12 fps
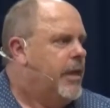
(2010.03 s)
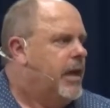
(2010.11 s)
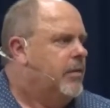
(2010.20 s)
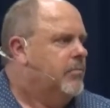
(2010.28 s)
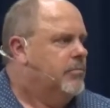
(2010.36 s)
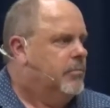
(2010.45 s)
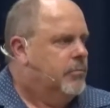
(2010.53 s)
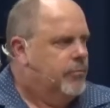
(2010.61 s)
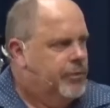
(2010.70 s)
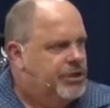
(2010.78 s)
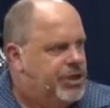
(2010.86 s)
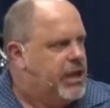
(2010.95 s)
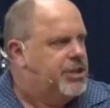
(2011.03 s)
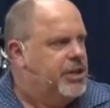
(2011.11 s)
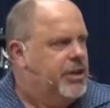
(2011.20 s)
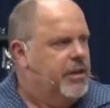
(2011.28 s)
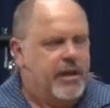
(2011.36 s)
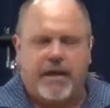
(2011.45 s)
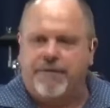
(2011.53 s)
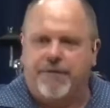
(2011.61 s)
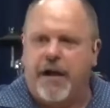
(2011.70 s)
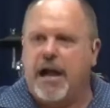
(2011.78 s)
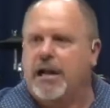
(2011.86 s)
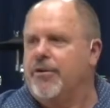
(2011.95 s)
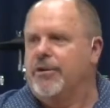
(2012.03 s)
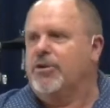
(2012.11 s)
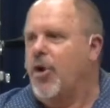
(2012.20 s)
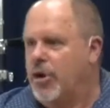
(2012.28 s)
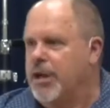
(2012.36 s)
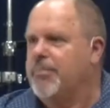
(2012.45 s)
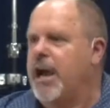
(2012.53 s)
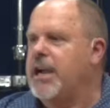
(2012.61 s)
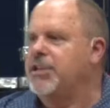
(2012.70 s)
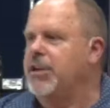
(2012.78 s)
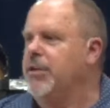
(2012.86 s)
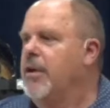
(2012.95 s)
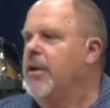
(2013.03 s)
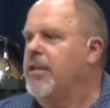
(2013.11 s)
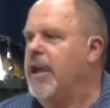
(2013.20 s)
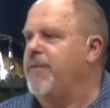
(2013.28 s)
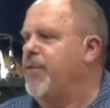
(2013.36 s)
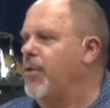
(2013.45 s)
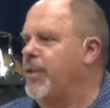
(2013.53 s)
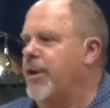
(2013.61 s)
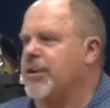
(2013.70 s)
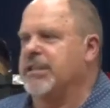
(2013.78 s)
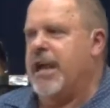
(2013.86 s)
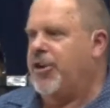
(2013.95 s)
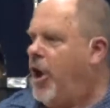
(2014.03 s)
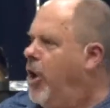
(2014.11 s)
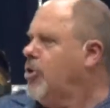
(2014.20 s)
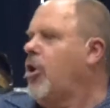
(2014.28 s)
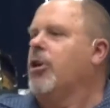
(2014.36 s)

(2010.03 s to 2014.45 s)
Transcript: that rejection and that failure and condemnation. Therefore, there is now no